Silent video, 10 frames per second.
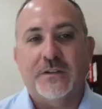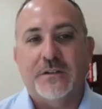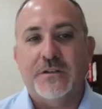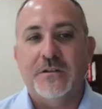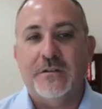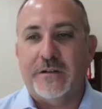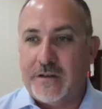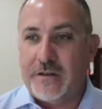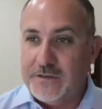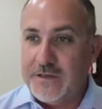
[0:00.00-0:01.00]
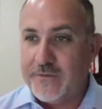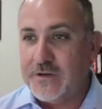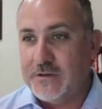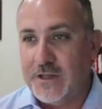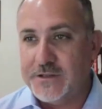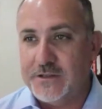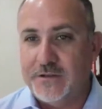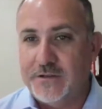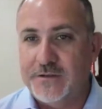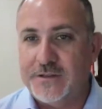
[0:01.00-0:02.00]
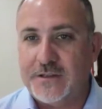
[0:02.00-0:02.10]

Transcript: did you ever do lunch and learns?